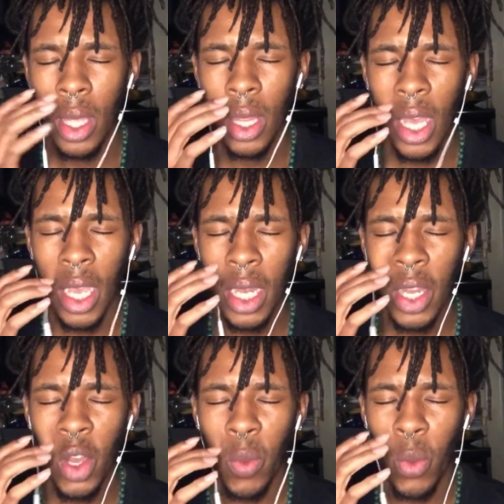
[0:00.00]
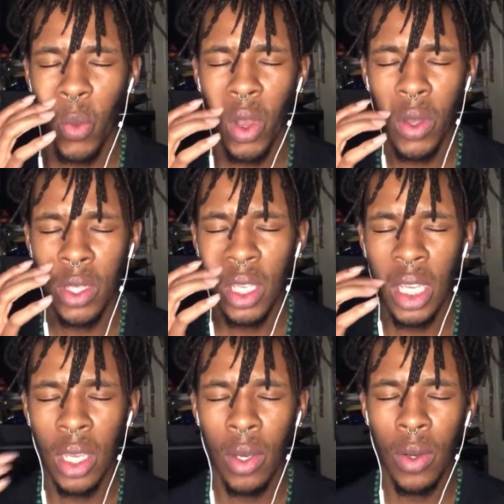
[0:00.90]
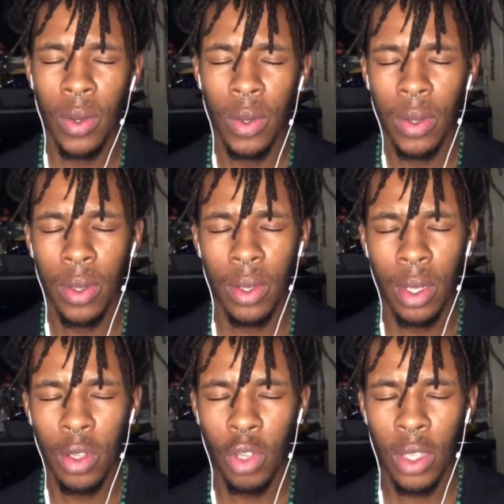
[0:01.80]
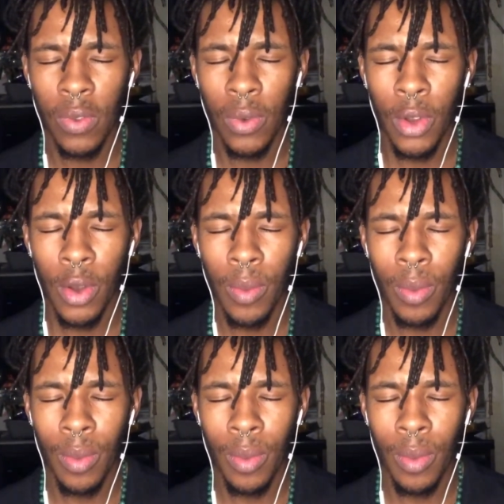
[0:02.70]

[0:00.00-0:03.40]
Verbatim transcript: that can help the world to heal and transform